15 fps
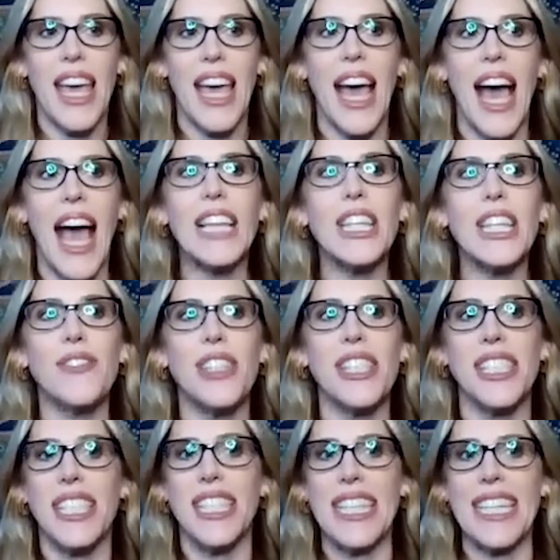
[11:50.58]
I love to
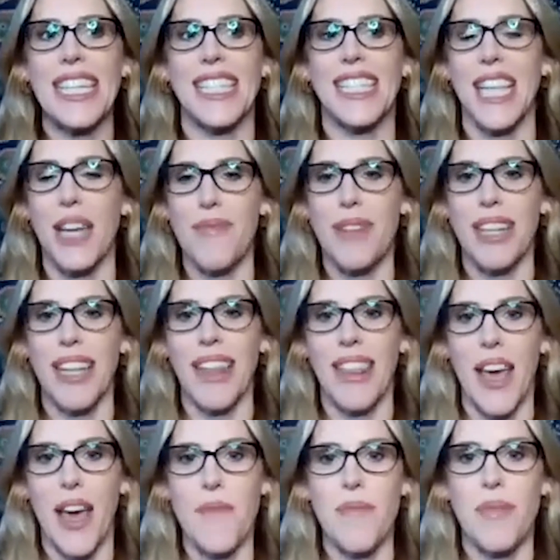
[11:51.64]
see the excitement in
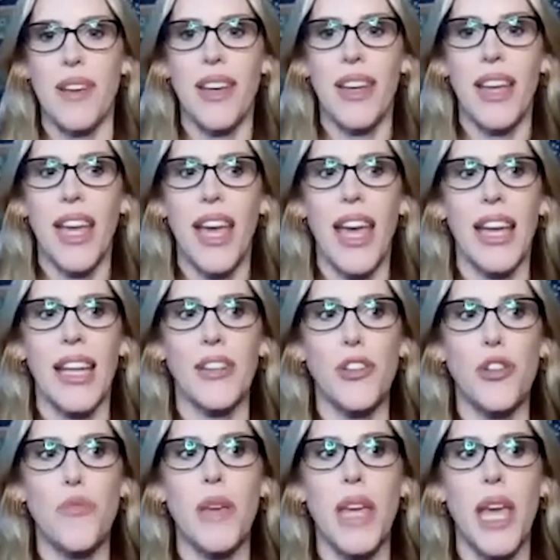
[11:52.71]
them, and
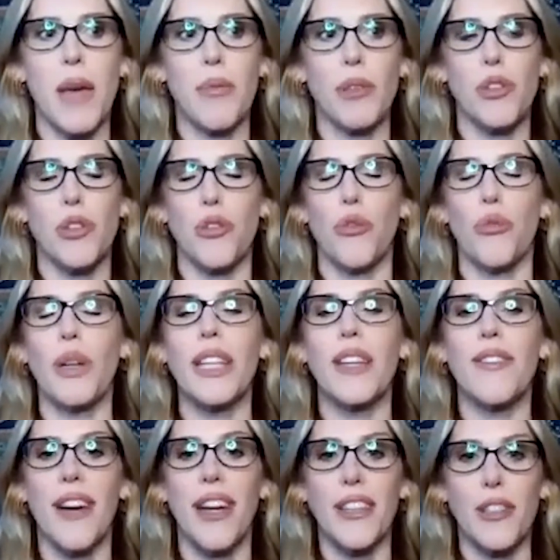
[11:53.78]
to be able to
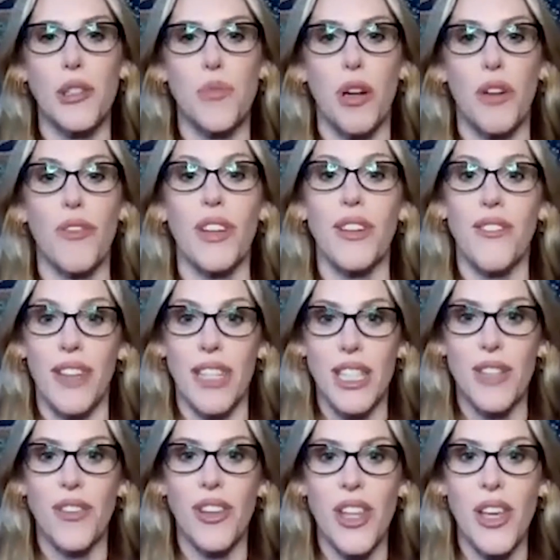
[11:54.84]
really find those perfect
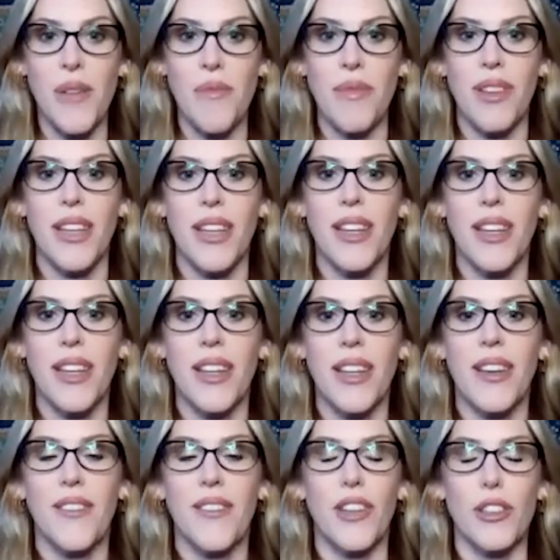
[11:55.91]
fits for them
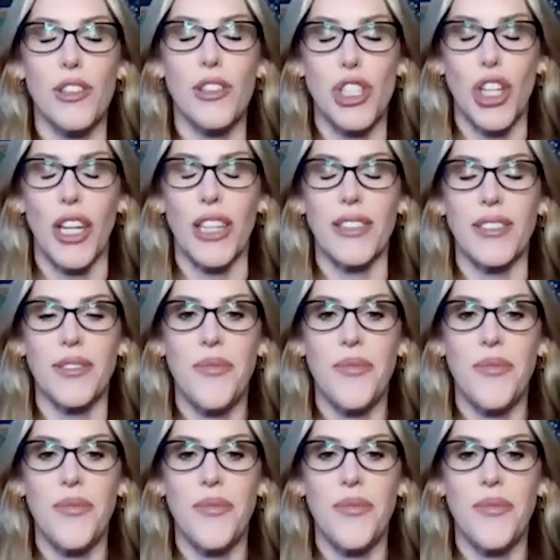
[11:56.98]
feels good.